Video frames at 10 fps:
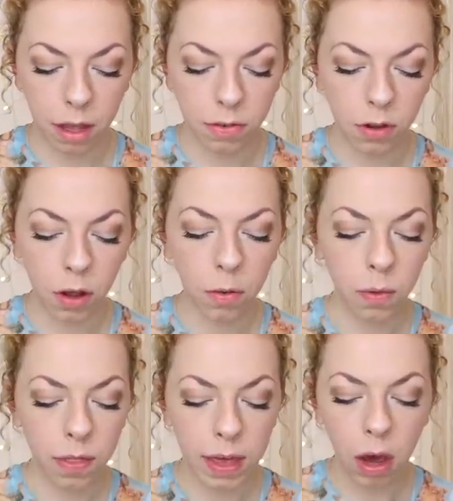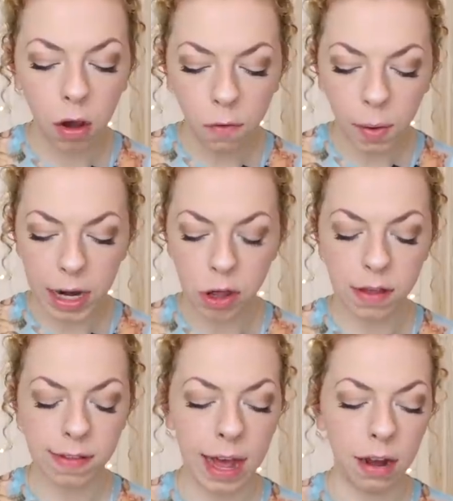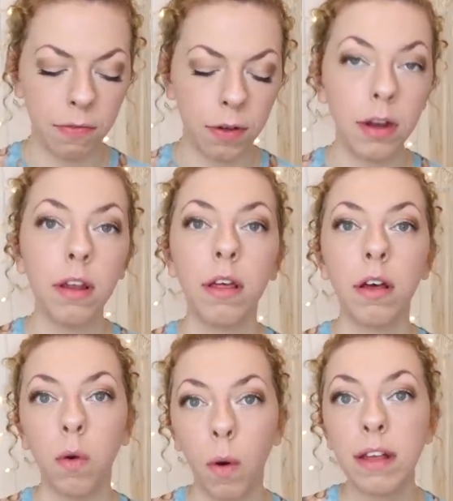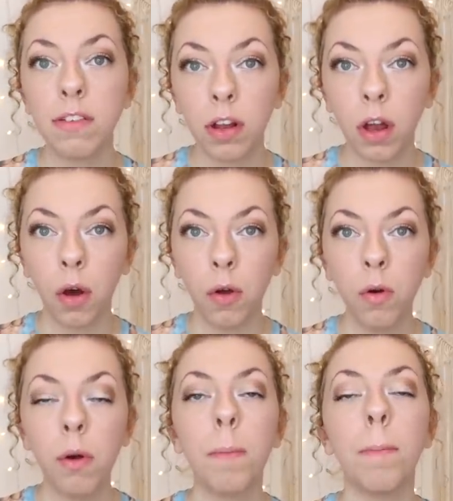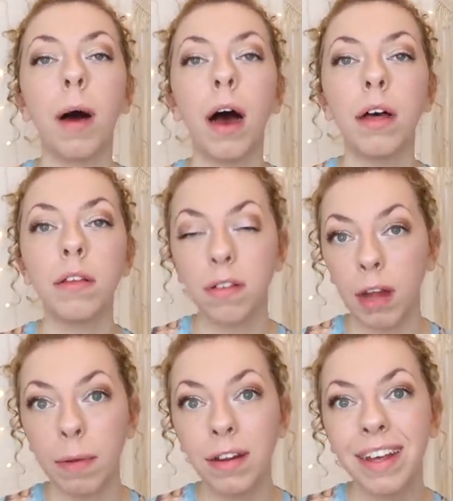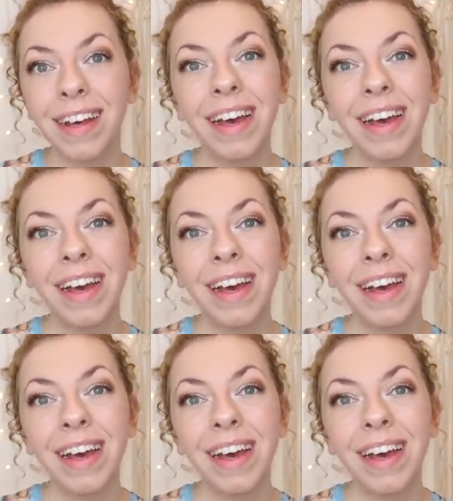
so the overall energy is the elephant, quite slow but stubborn,